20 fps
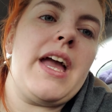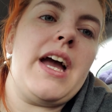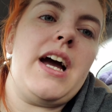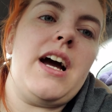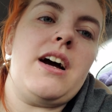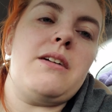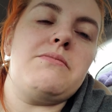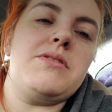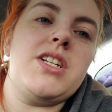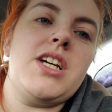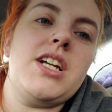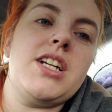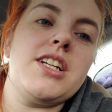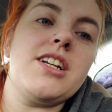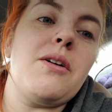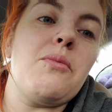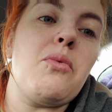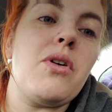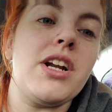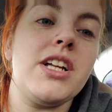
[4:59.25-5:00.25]
Um, she ended
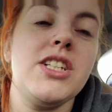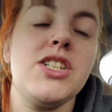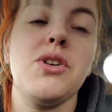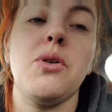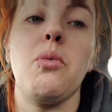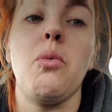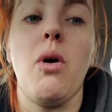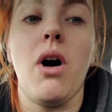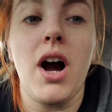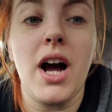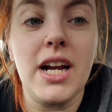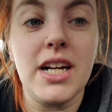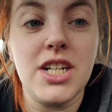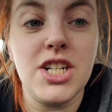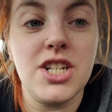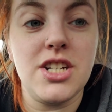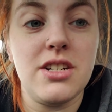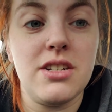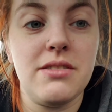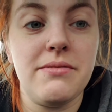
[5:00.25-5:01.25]
up wanting to
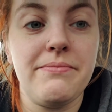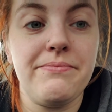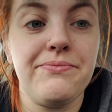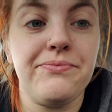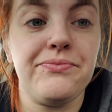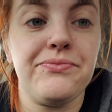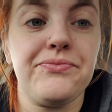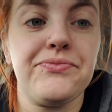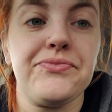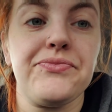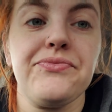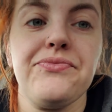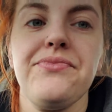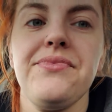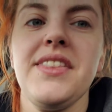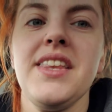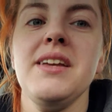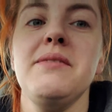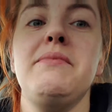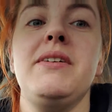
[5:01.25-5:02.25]
watch
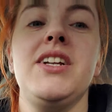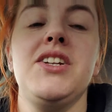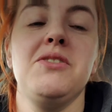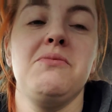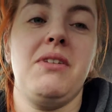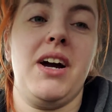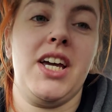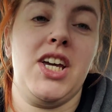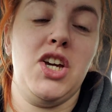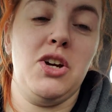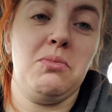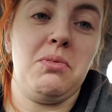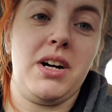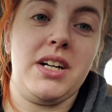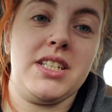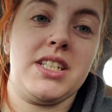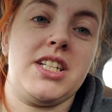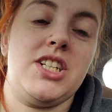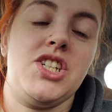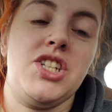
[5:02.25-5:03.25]
me do my
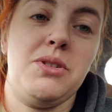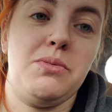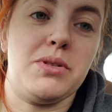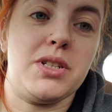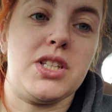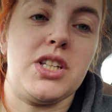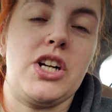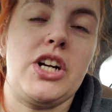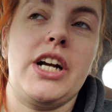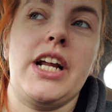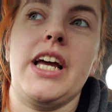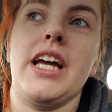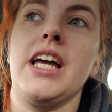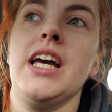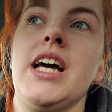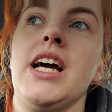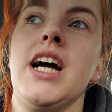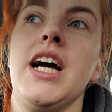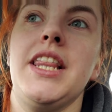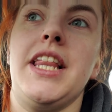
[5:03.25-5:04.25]
coupons because she was learning.
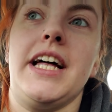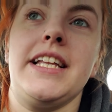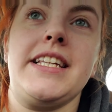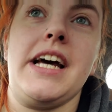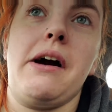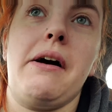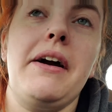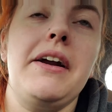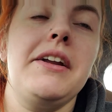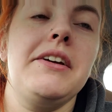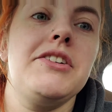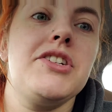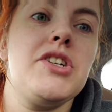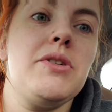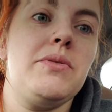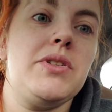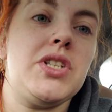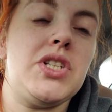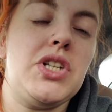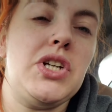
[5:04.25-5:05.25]
That's how I knew she
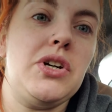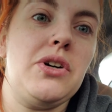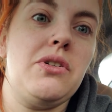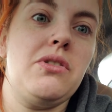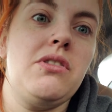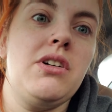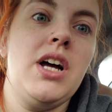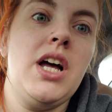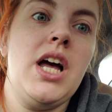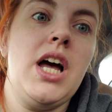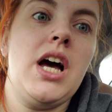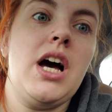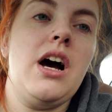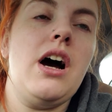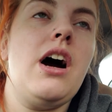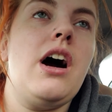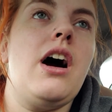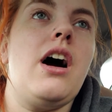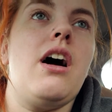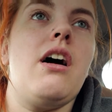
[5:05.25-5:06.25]
was new.
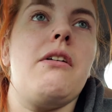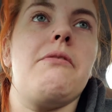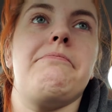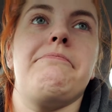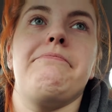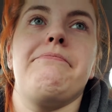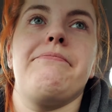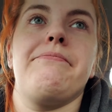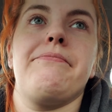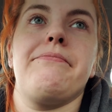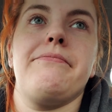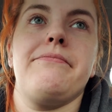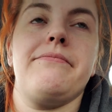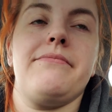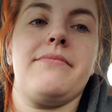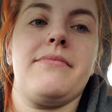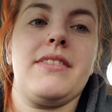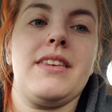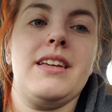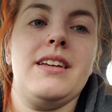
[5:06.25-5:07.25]
Um,
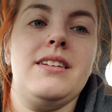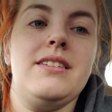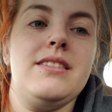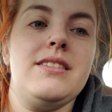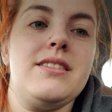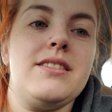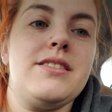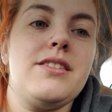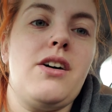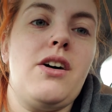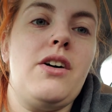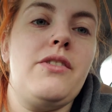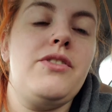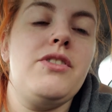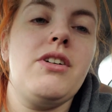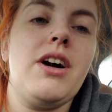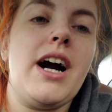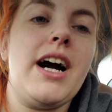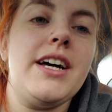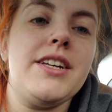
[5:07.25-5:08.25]
so if
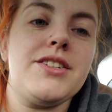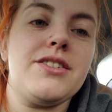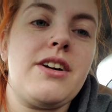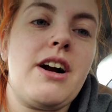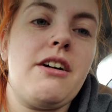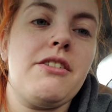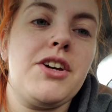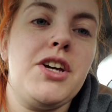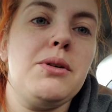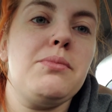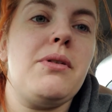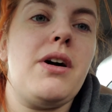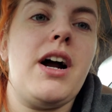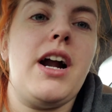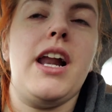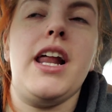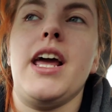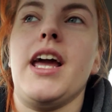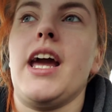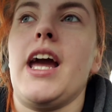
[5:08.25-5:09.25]
you guys are out
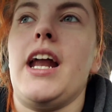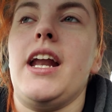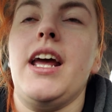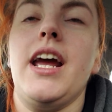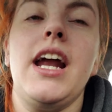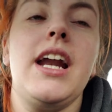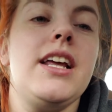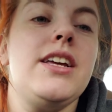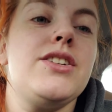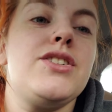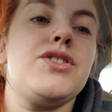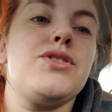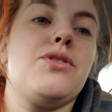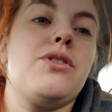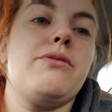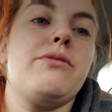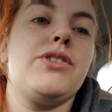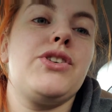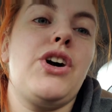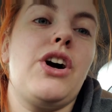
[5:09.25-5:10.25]
couponing at any
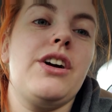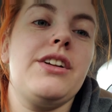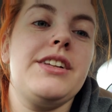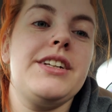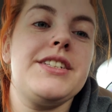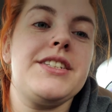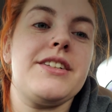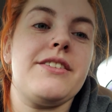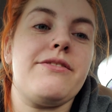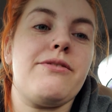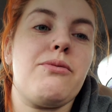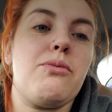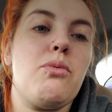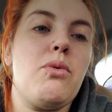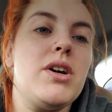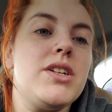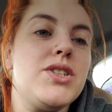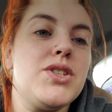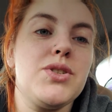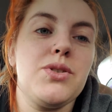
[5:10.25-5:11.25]
store, regardless of
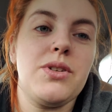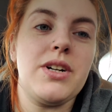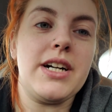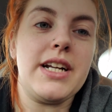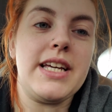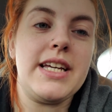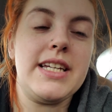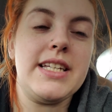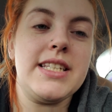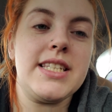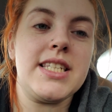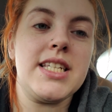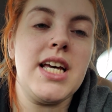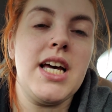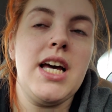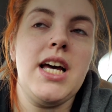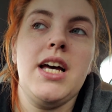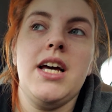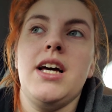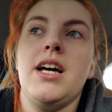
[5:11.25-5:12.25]
what store it is,
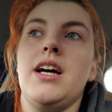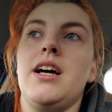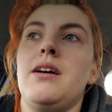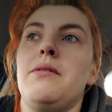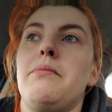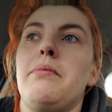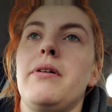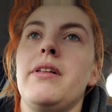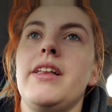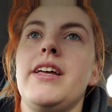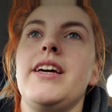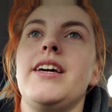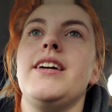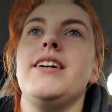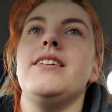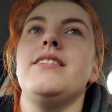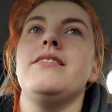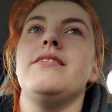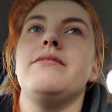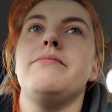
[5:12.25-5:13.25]

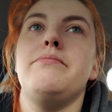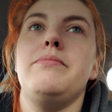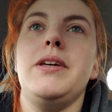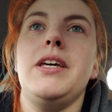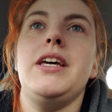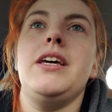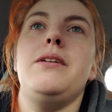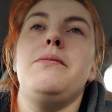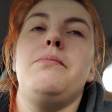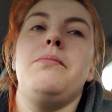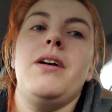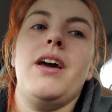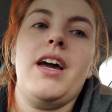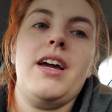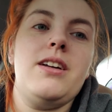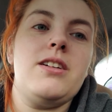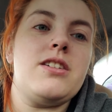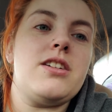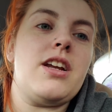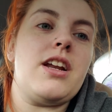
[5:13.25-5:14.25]
please be
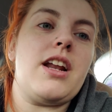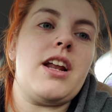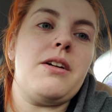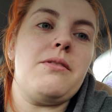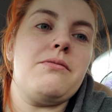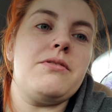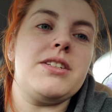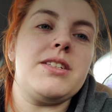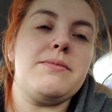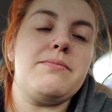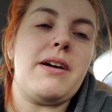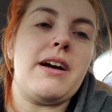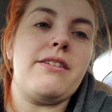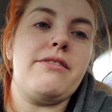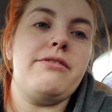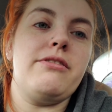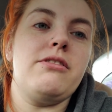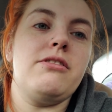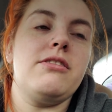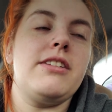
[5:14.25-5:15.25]
patient and
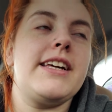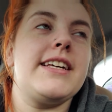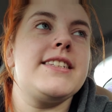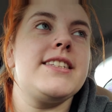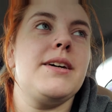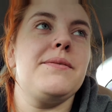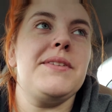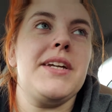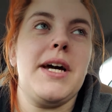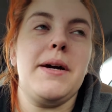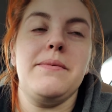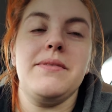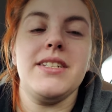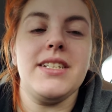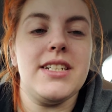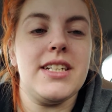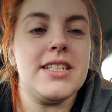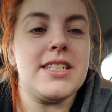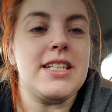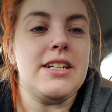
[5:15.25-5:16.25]
respectful. Like sometimes
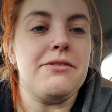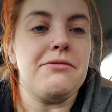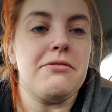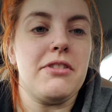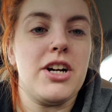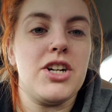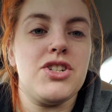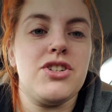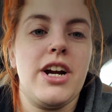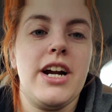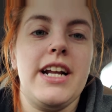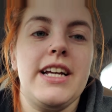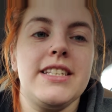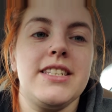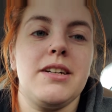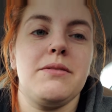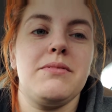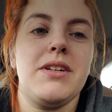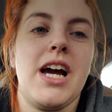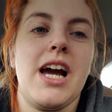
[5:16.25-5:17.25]
it does get frustrating,
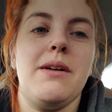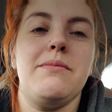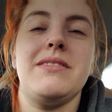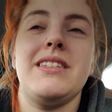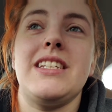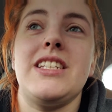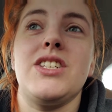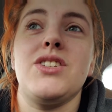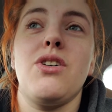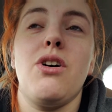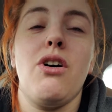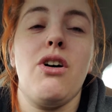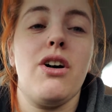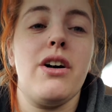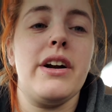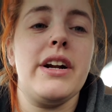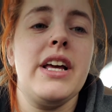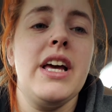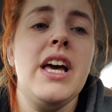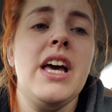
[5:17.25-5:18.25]
sometimes it is
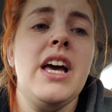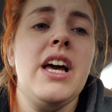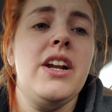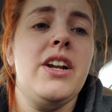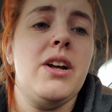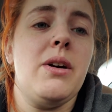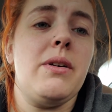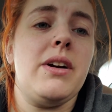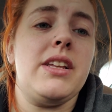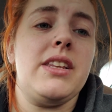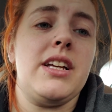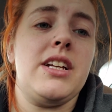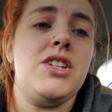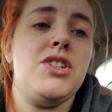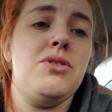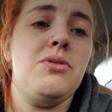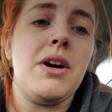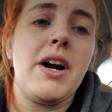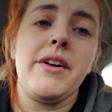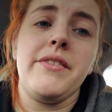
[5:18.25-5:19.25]
hard knowing
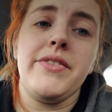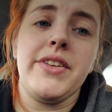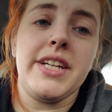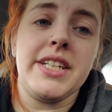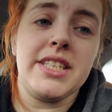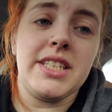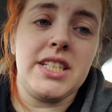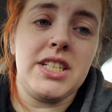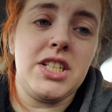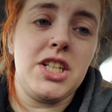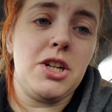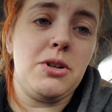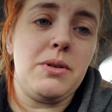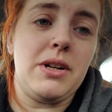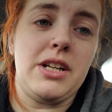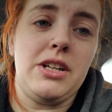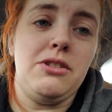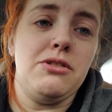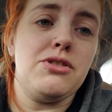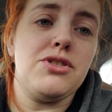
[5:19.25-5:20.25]
that you have things to do
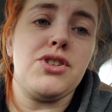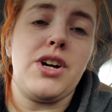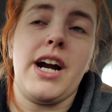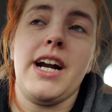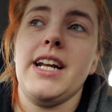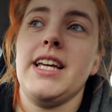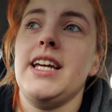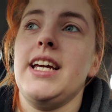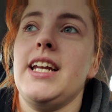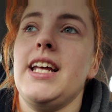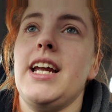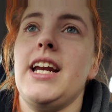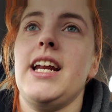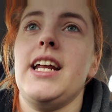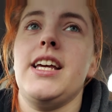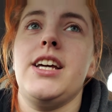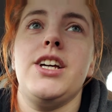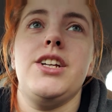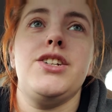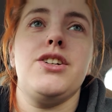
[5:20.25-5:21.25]
and you're trying to get in
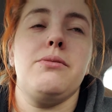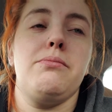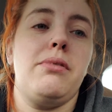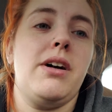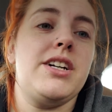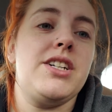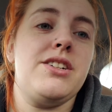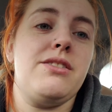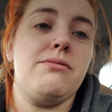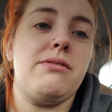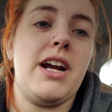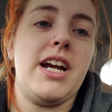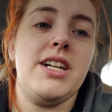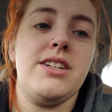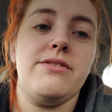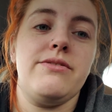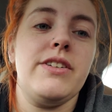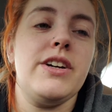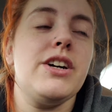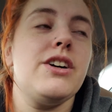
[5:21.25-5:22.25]
and get your budget
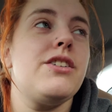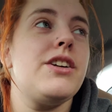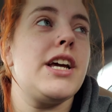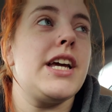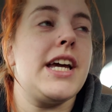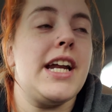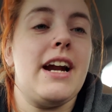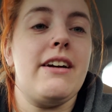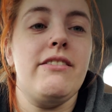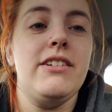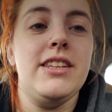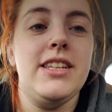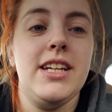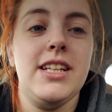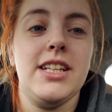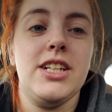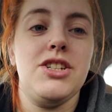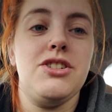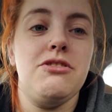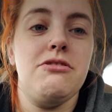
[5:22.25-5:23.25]
range filled and get everything
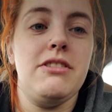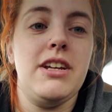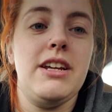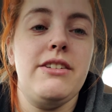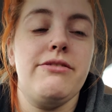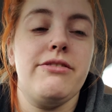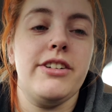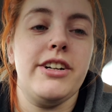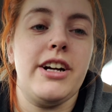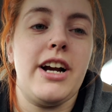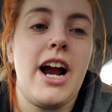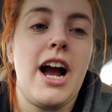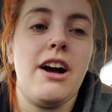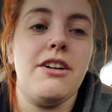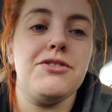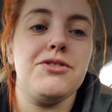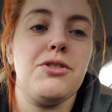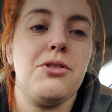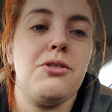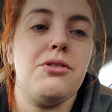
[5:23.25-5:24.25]
that you need for your
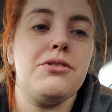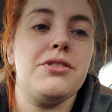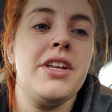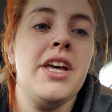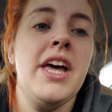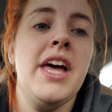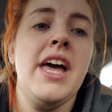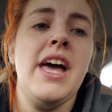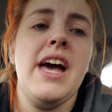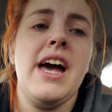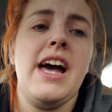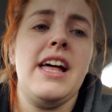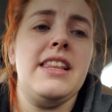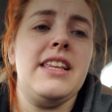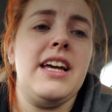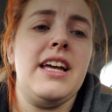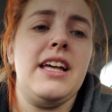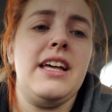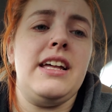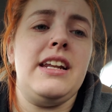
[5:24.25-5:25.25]
household and
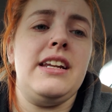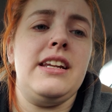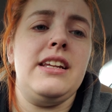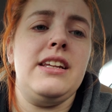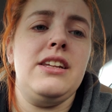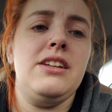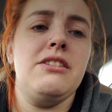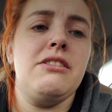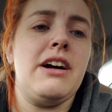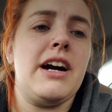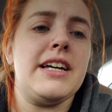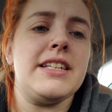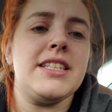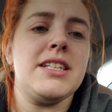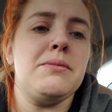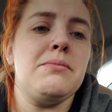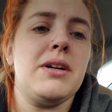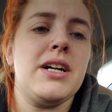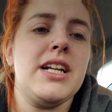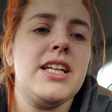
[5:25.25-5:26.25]
then you got
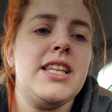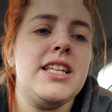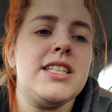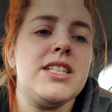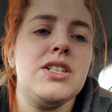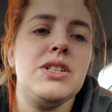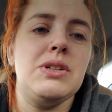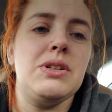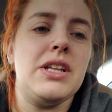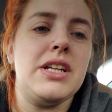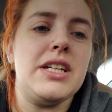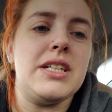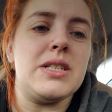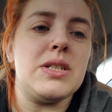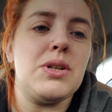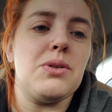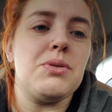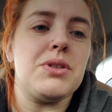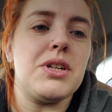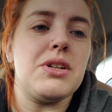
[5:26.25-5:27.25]
somebody that's new that doesn't
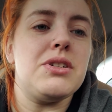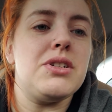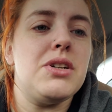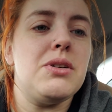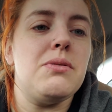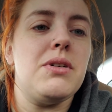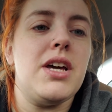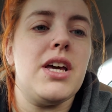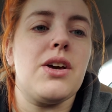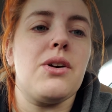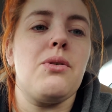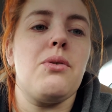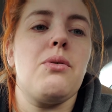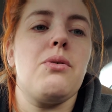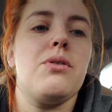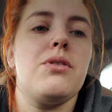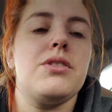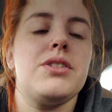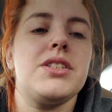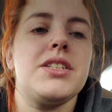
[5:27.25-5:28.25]
know what they're doing
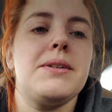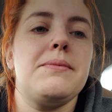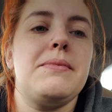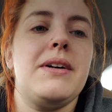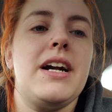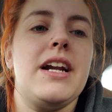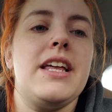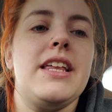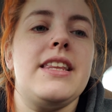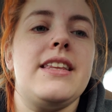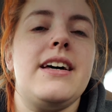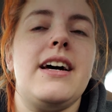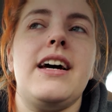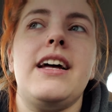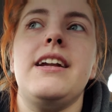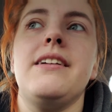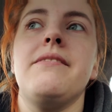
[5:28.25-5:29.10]
or somebody that